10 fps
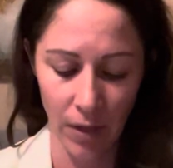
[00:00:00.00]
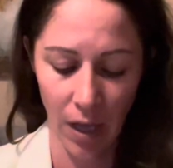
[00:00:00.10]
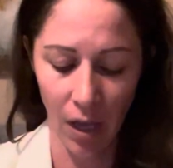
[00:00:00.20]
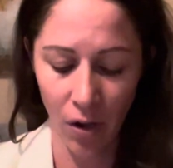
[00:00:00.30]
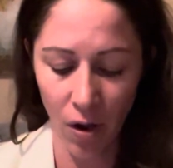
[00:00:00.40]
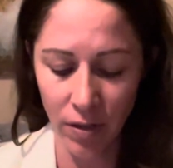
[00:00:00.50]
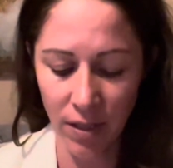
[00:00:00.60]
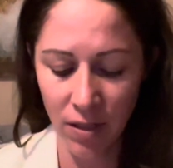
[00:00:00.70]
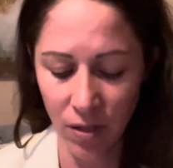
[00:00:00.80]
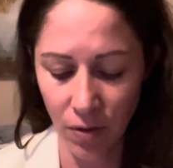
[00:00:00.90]
It
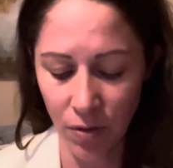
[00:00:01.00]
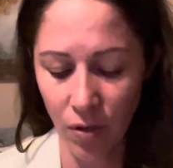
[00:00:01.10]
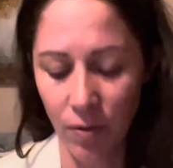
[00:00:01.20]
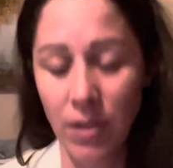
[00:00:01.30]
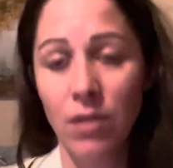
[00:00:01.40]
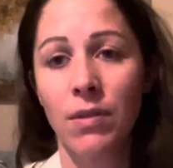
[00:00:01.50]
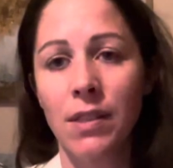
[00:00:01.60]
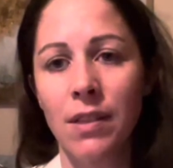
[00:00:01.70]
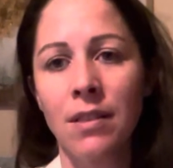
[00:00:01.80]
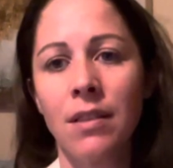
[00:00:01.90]
causes you to go into
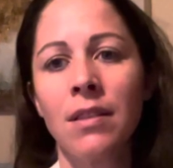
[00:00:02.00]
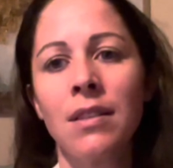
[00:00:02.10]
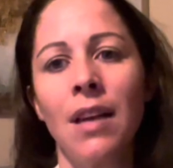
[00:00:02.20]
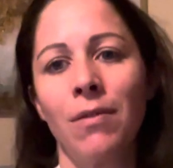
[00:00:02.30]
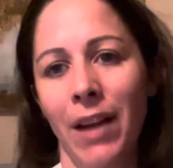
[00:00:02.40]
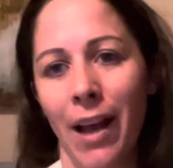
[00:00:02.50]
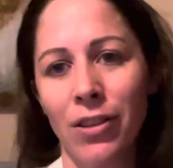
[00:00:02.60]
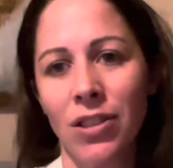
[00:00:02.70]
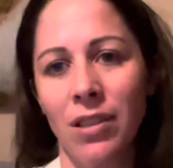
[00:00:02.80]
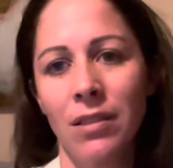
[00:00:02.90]
resistance and
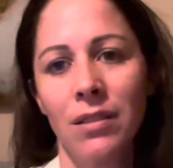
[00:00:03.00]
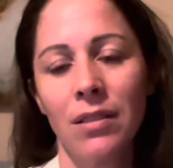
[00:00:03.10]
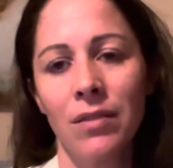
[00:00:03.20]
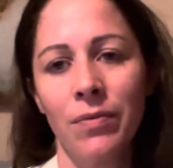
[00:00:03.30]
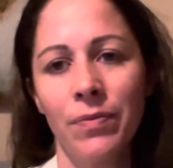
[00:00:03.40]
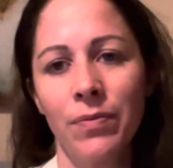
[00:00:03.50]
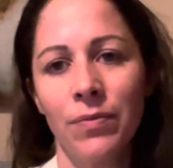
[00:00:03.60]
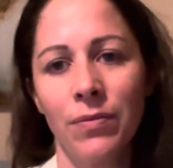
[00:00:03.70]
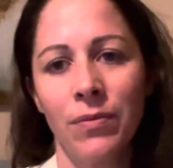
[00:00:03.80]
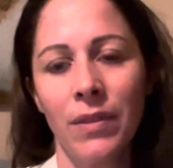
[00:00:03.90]
reaction.
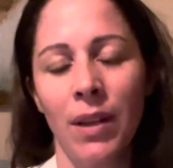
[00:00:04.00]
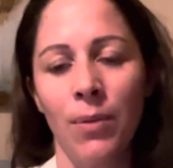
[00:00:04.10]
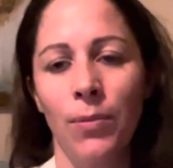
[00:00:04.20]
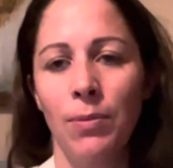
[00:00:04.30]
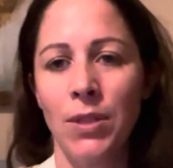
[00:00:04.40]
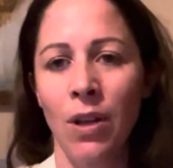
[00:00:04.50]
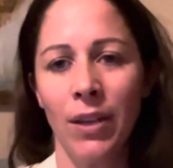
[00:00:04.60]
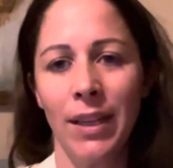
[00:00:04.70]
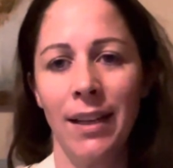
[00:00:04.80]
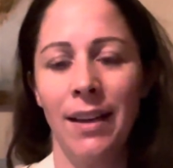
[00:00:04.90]
And we've been
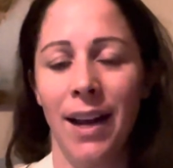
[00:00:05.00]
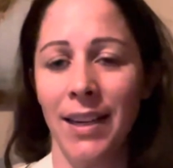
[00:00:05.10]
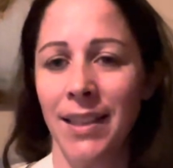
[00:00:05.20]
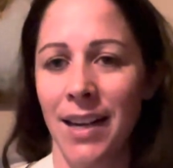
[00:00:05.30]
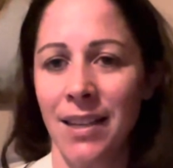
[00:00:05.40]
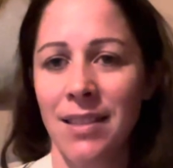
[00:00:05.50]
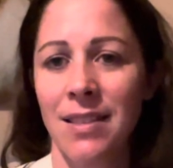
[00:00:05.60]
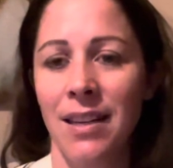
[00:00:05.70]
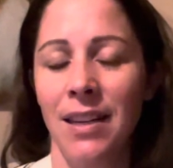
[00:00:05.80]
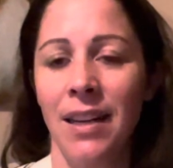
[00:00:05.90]
talking a lot in
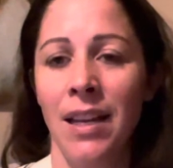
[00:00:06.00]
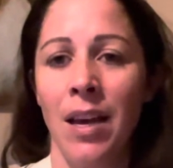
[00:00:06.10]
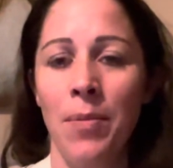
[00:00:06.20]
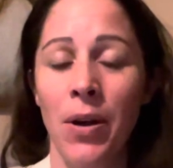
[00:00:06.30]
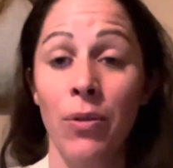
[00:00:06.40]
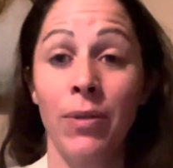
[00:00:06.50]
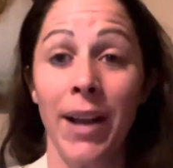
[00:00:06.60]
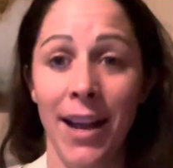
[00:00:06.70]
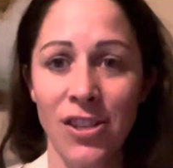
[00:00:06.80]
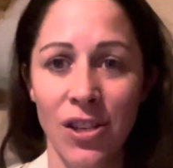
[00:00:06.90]
Access lately about
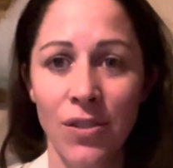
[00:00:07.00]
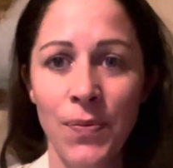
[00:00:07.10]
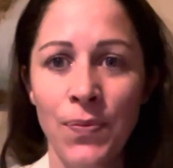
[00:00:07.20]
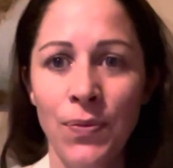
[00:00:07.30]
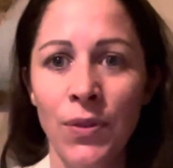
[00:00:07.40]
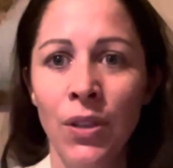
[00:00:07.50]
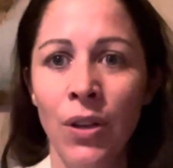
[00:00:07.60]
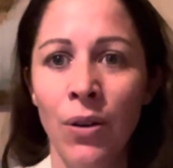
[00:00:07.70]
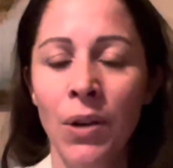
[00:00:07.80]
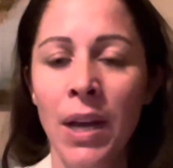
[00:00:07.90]
reaction. You
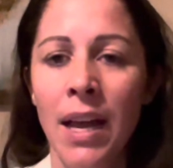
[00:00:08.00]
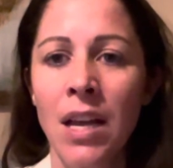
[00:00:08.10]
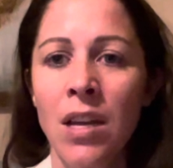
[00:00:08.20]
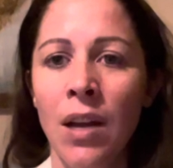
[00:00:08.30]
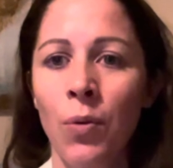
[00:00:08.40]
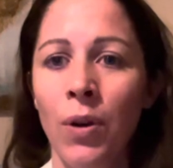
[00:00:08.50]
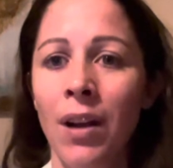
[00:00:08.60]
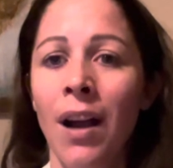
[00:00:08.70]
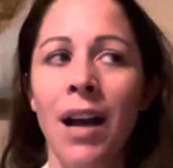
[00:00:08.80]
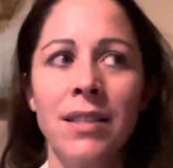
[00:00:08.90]
know, we're
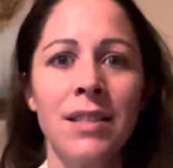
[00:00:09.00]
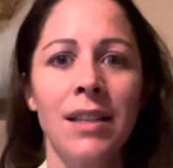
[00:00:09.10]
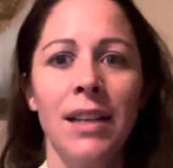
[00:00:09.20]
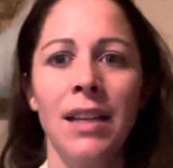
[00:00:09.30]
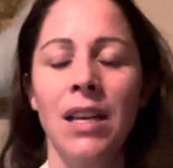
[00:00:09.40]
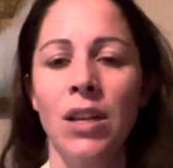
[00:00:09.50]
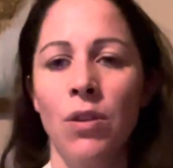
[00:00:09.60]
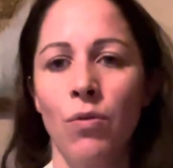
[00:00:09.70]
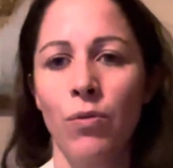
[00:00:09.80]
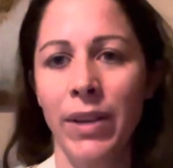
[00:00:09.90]
constantly
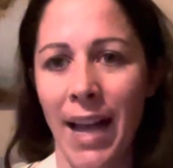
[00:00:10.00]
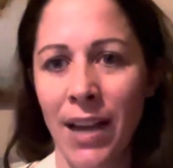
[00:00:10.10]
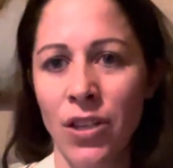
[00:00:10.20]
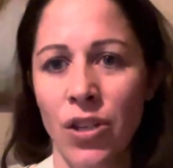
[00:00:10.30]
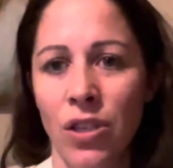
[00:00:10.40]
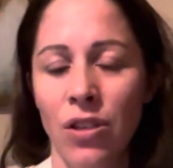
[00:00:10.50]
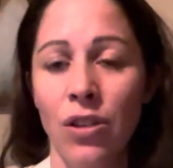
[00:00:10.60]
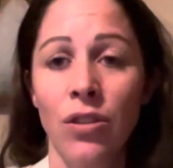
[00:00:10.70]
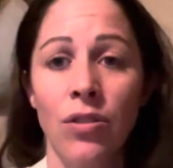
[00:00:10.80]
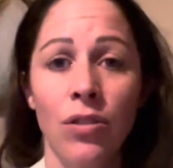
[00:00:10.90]
in reaction
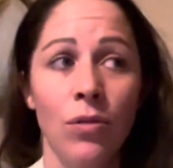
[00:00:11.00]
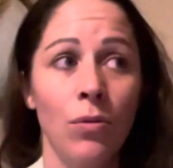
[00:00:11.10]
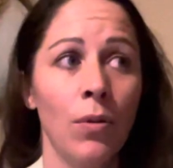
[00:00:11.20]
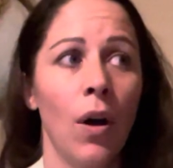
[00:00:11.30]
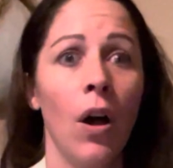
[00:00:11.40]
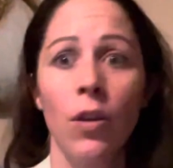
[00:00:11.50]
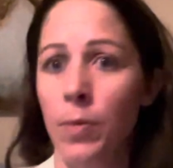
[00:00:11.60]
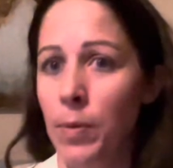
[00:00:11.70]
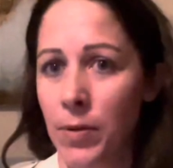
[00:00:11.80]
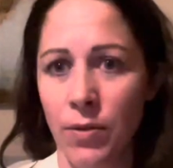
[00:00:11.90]
to other
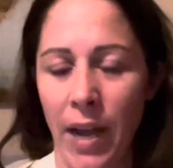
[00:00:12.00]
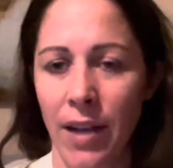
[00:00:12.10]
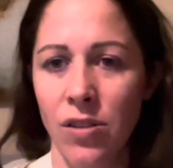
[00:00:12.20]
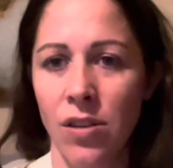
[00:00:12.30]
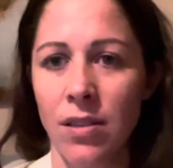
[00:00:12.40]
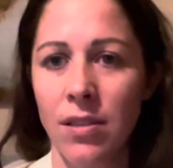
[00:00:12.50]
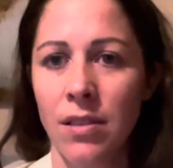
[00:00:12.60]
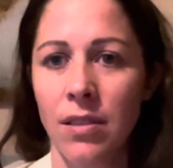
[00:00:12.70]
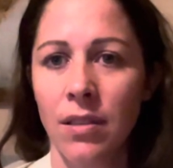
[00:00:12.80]
people's reactions.